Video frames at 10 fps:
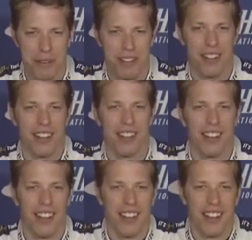but
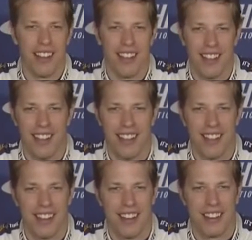uh,
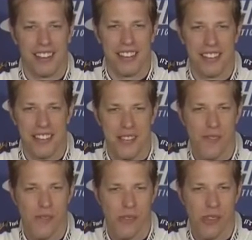I guess without maybe
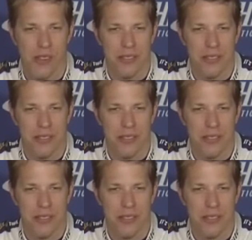giving away